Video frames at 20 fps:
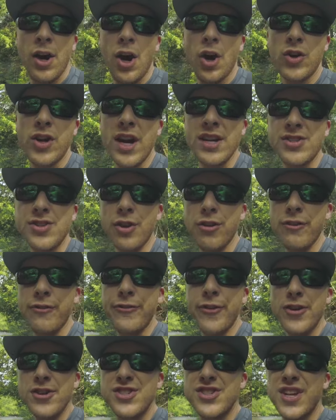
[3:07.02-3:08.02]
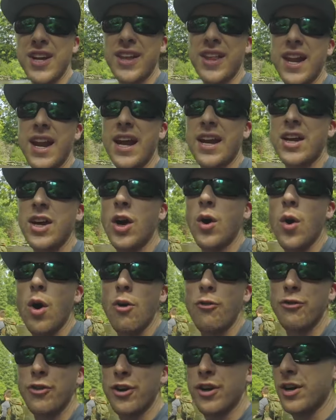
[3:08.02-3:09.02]
Okay, so the first thing that I go
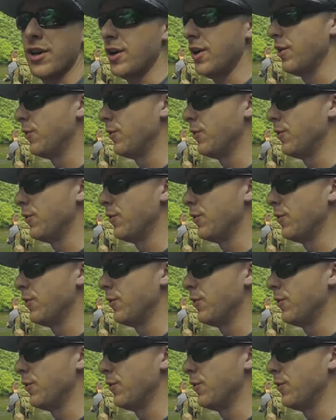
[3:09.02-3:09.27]
over